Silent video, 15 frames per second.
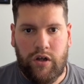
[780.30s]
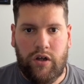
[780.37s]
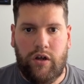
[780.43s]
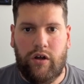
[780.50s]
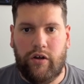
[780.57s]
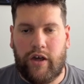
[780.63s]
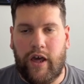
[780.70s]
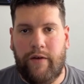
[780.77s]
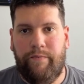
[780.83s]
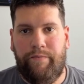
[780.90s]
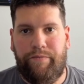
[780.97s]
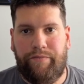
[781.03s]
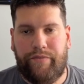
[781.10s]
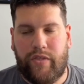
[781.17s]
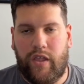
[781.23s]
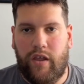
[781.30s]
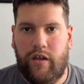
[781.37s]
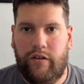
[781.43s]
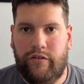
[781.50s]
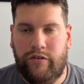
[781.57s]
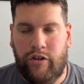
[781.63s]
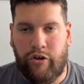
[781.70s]
okay?
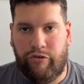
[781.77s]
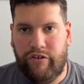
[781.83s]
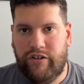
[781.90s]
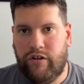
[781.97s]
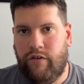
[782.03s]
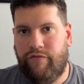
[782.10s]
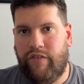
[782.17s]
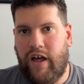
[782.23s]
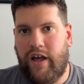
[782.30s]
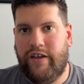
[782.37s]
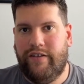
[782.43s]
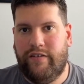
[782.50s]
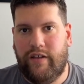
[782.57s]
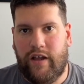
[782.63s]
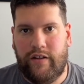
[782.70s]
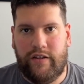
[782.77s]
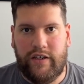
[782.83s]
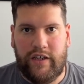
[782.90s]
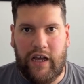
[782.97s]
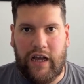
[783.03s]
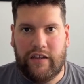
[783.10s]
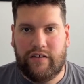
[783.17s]
The reason of that is that the
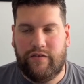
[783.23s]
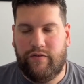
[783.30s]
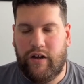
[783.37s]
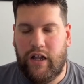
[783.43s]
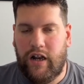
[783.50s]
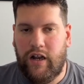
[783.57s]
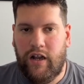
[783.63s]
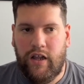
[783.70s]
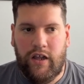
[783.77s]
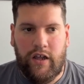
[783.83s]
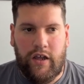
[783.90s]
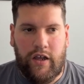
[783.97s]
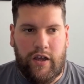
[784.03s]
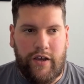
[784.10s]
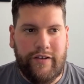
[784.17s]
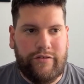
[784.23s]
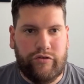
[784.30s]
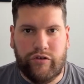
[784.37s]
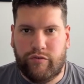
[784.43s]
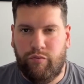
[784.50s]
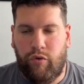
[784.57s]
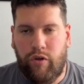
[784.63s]
asphalt is too
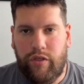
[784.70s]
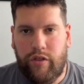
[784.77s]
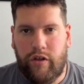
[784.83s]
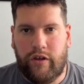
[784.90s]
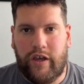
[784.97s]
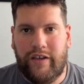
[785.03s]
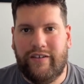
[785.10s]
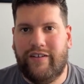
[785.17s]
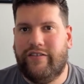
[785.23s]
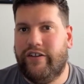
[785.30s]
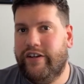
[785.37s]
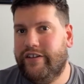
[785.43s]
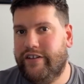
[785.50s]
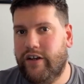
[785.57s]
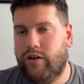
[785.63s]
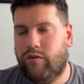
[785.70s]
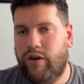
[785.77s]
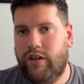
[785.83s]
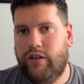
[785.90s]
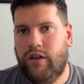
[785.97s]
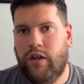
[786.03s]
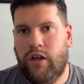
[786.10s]
smooth against a street
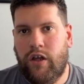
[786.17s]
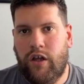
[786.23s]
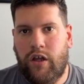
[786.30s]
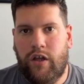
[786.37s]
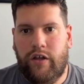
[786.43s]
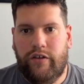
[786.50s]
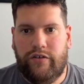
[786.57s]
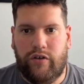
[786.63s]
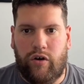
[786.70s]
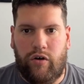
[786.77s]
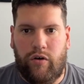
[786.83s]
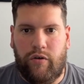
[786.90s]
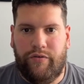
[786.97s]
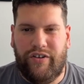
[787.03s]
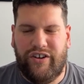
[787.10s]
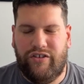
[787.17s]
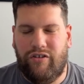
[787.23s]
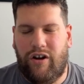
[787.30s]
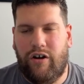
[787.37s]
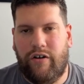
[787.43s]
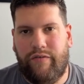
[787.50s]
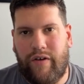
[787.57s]
circuit, so there's not
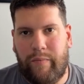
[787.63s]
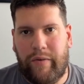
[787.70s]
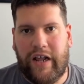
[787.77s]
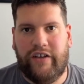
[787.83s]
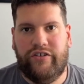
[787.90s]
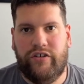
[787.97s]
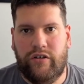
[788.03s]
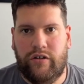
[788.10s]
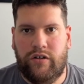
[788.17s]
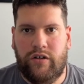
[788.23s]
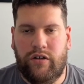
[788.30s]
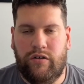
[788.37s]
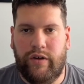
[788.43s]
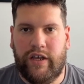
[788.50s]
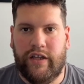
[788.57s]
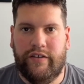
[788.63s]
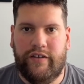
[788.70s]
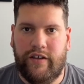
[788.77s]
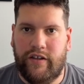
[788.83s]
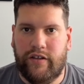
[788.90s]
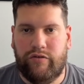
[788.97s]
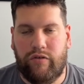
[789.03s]
a lot of abrasion. We can
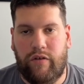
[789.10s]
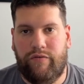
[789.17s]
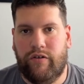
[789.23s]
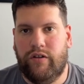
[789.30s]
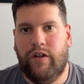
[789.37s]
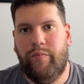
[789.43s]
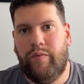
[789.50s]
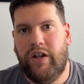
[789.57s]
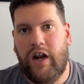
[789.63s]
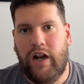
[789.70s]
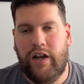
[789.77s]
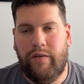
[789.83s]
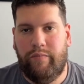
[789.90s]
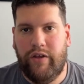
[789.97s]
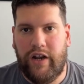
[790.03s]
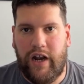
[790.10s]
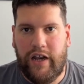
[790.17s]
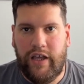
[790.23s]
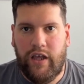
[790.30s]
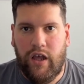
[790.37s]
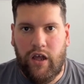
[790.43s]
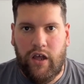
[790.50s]
see it as well from the Pirelli